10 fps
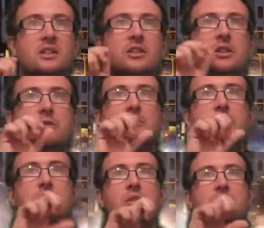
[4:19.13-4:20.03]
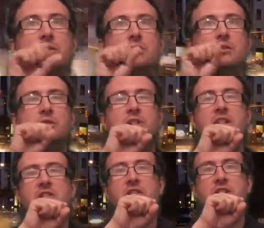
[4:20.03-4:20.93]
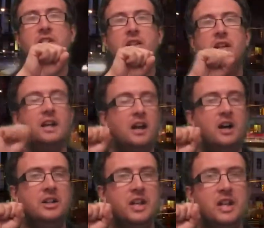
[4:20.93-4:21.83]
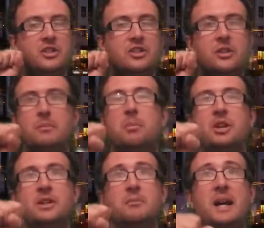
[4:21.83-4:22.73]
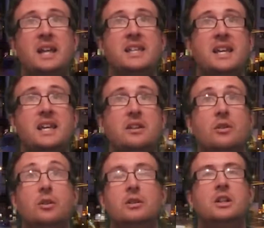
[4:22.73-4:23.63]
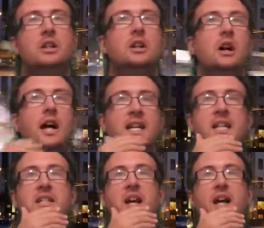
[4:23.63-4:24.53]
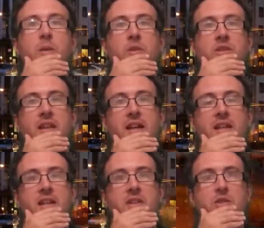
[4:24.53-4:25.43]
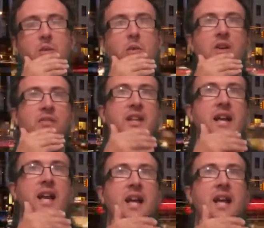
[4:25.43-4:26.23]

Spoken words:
you know, you could easily unhinge them, put them back in. Or an idea I would like is, what if they